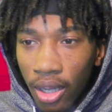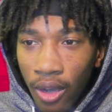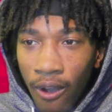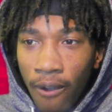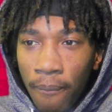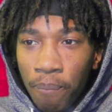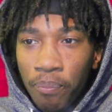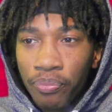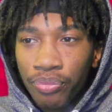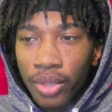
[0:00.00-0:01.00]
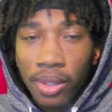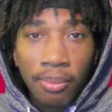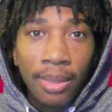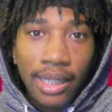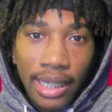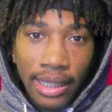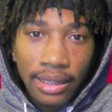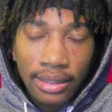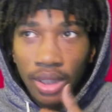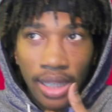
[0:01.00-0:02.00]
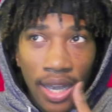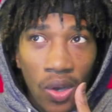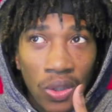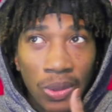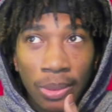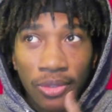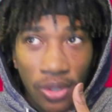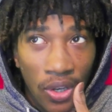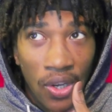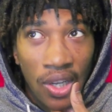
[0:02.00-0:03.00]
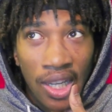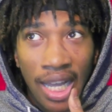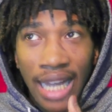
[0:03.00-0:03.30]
But yeah, and that ultimate flaw,